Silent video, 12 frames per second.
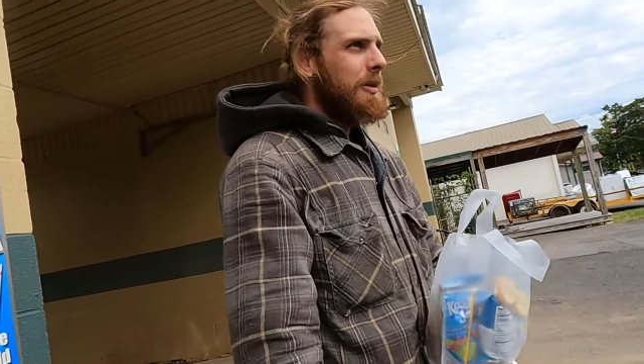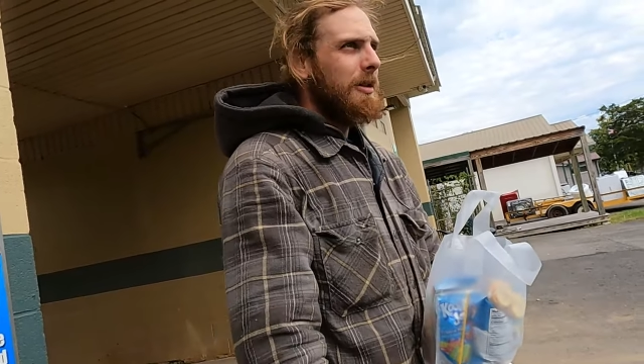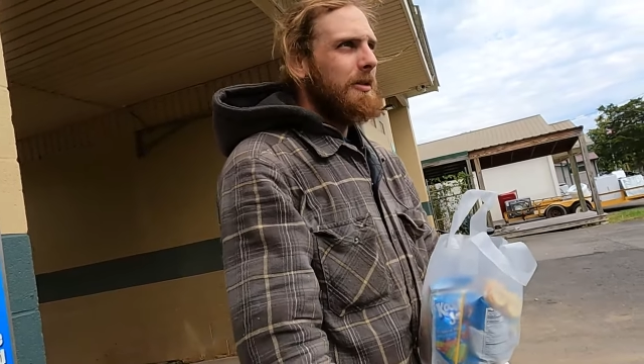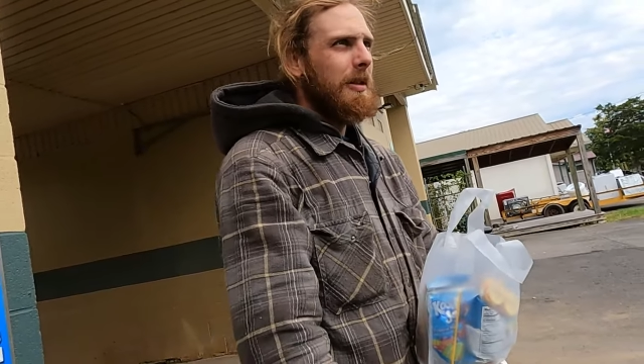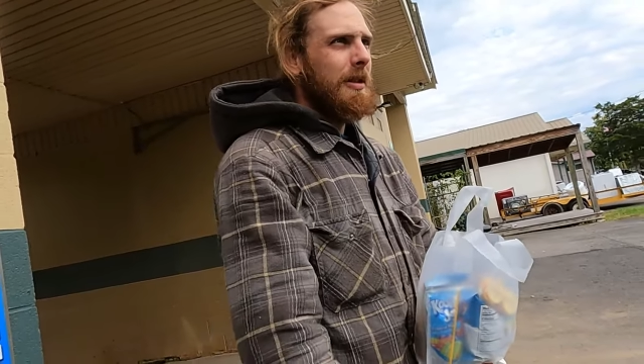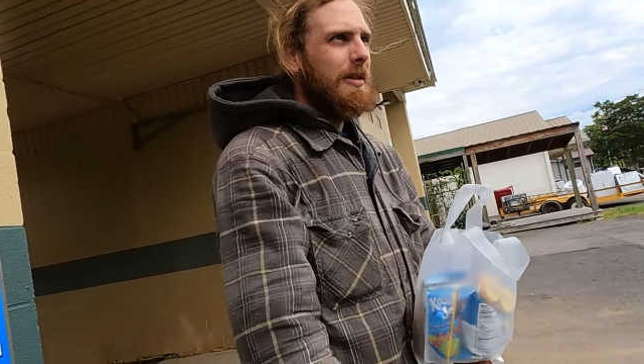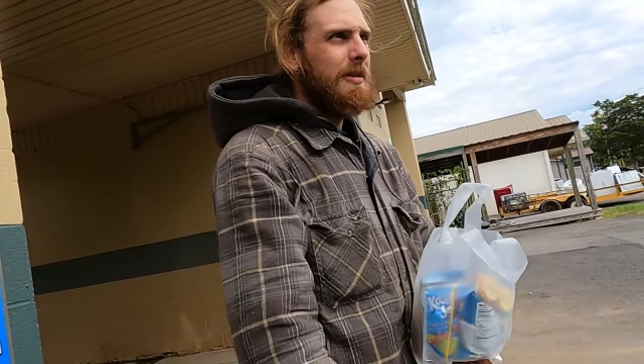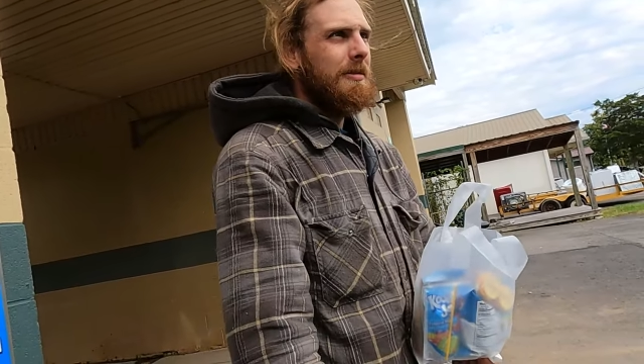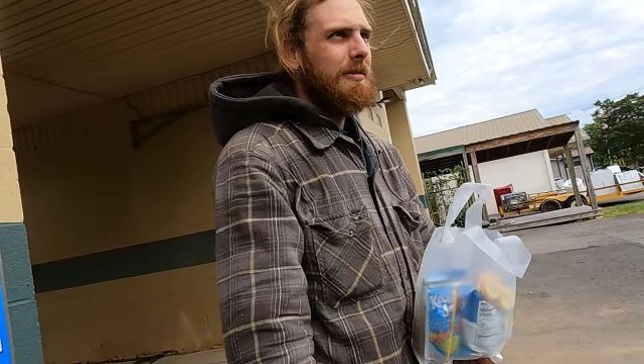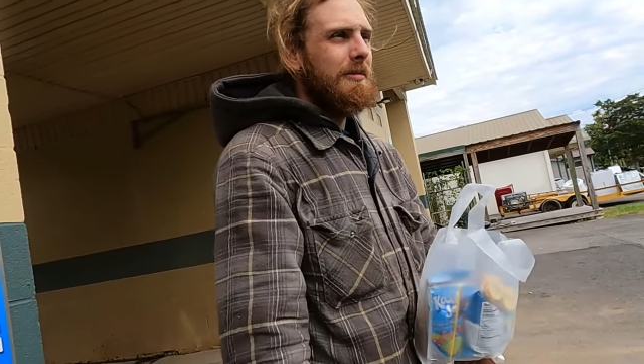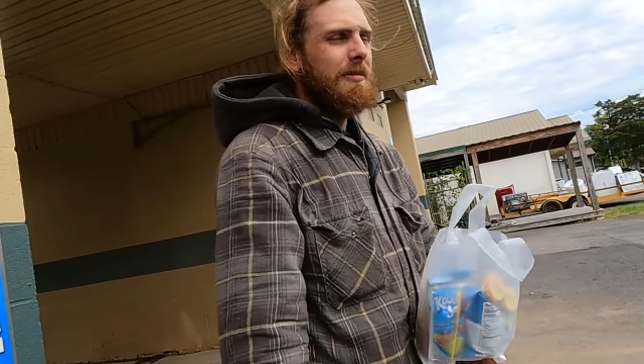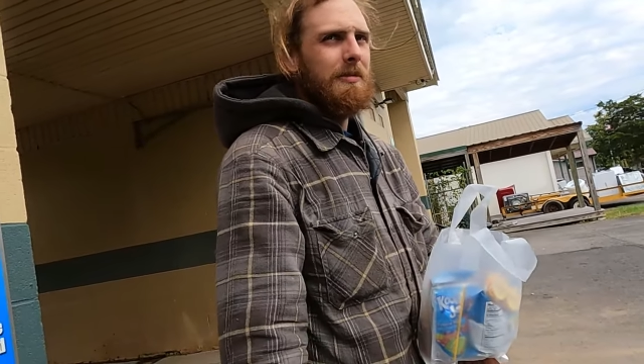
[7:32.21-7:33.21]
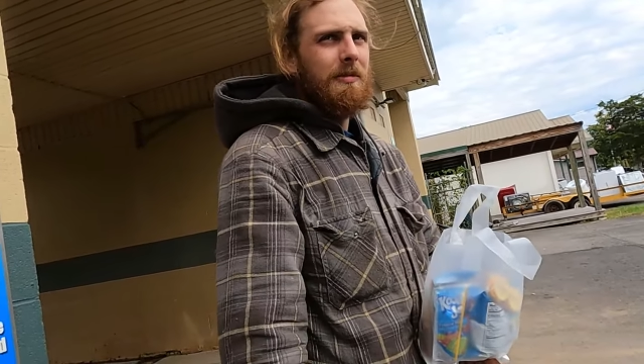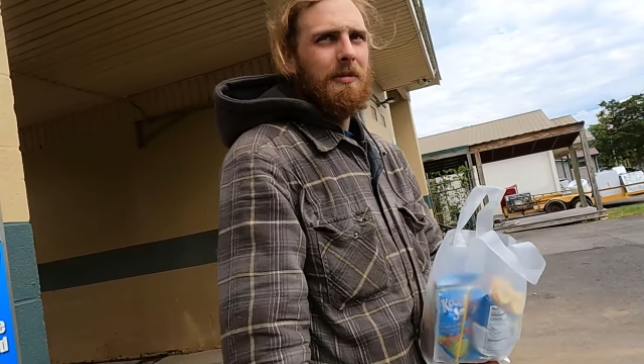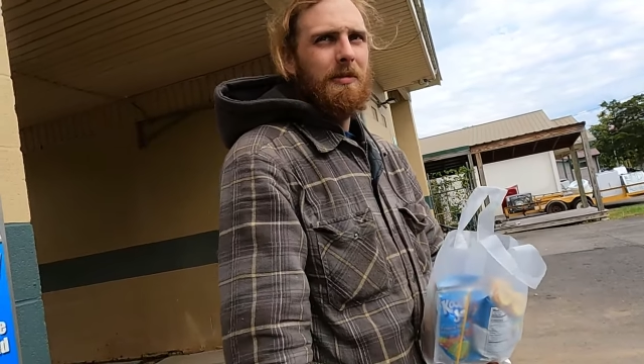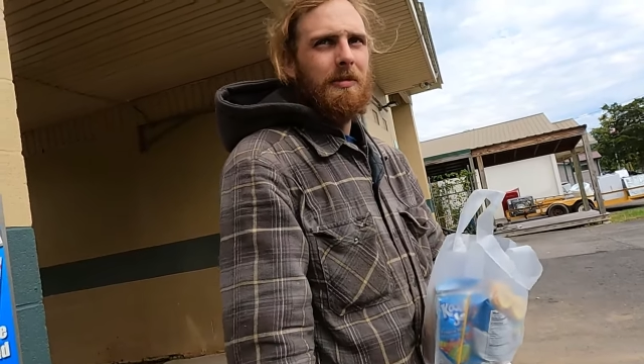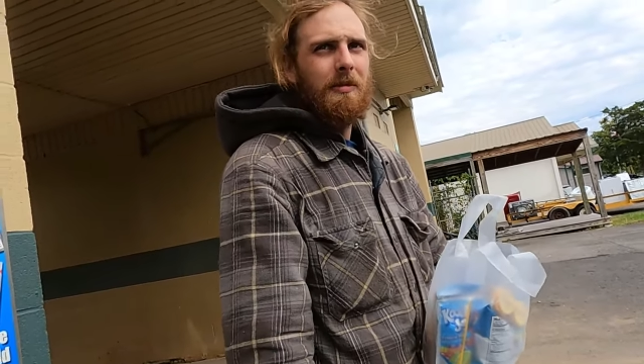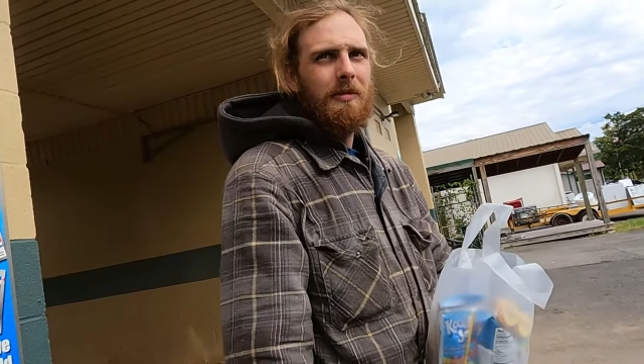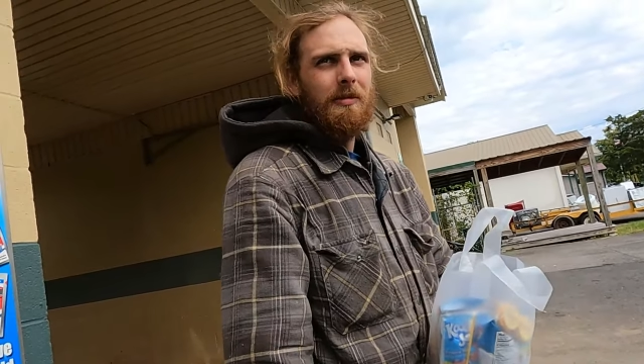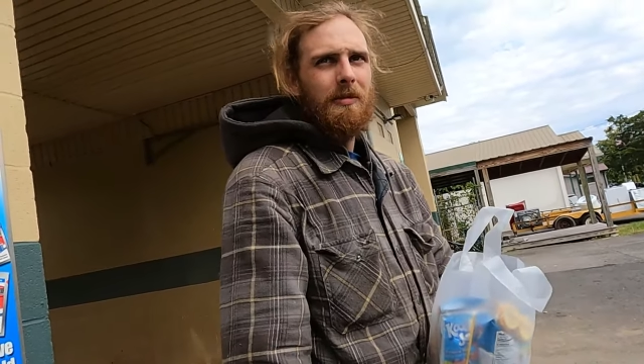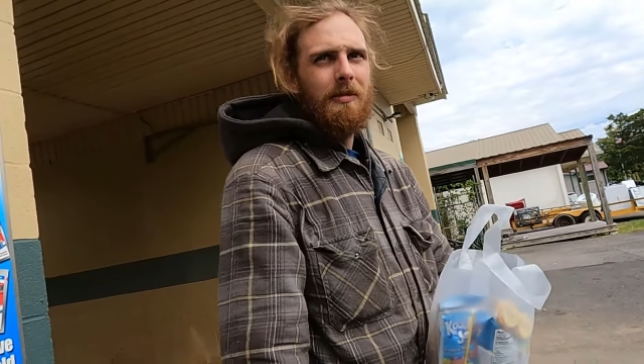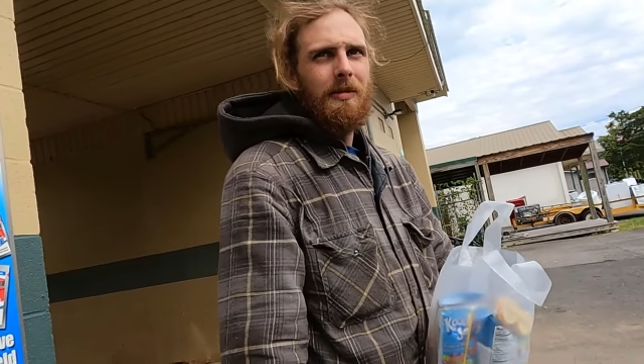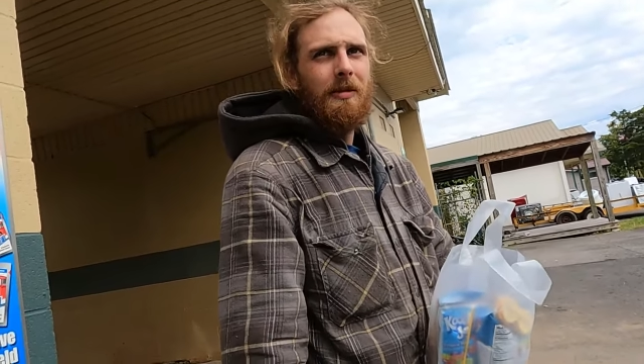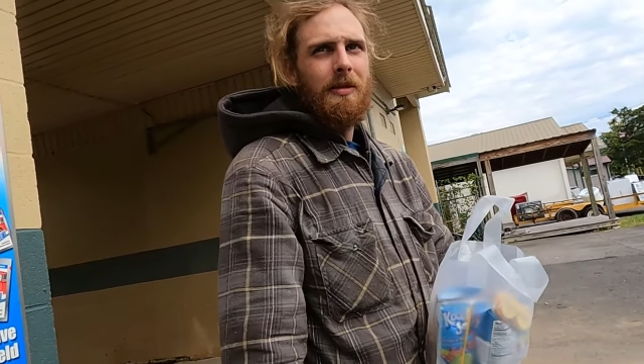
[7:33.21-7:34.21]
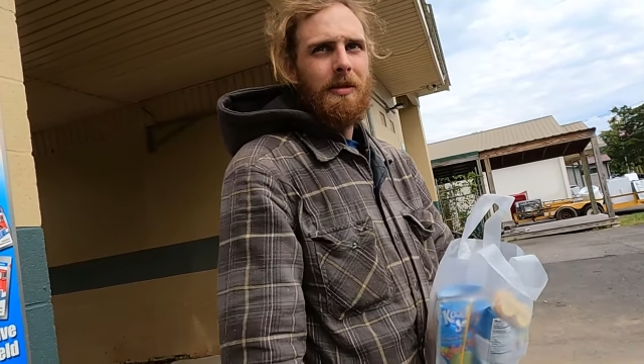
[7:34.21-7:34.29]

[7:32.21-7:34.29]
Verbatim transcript: work right now. You got a job?